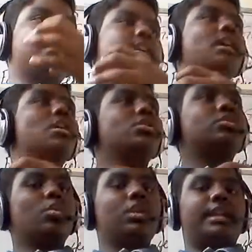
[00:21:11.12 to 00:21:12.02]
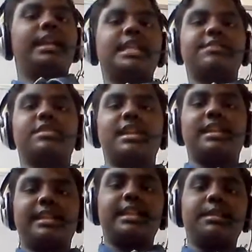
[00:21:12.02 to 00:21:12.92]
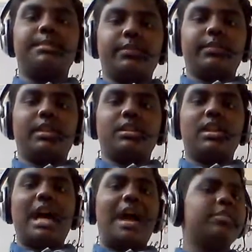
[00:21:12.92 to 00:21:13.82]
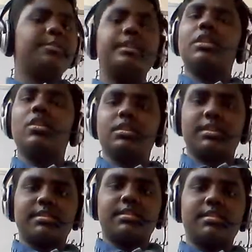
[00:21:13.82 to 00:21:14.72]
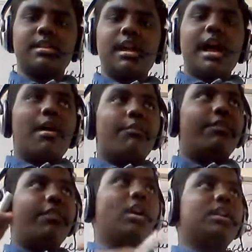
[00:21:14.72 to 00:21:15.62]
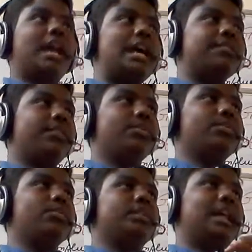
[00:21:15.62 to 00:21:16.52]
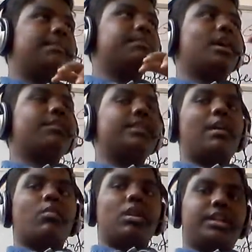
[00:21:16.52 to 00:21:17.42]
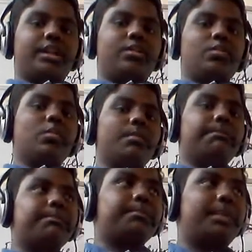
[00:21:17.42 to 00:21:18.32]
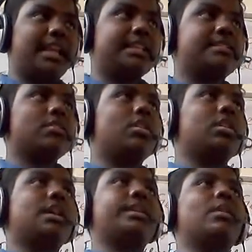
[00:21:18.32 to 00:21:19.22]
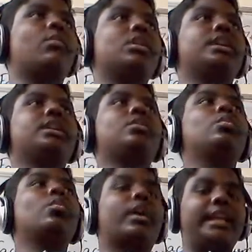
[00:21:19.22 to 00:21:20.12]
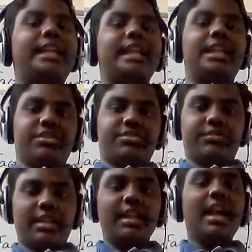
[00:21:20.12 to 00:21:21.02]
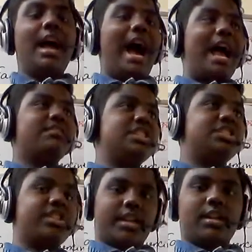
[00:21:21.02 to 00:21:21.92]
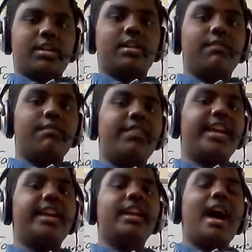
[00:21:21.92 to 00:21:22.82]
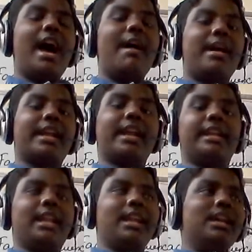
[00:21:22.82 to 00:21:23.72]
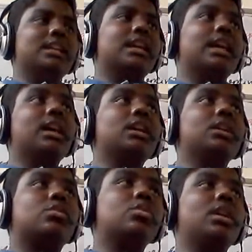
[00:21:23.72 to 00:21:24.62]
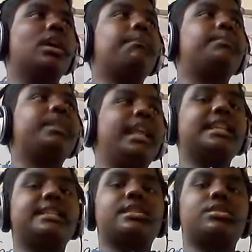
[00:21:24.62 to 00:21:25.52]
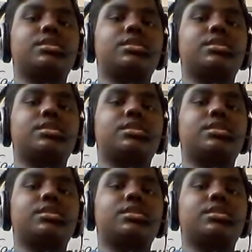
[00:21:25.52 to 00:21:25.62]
the toll gates which are there in between. I would be in the loss. What I will do when I wanted to place, or when I wanted to locate an industry, I will check where am I getting a good place